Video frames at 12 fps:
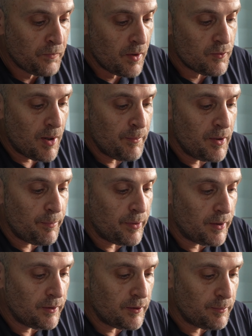So I'm gonna put
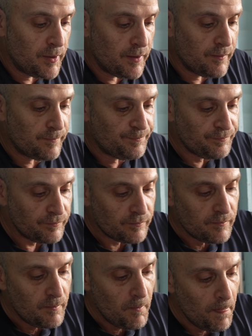a little bit of
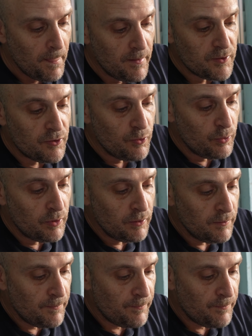this noodle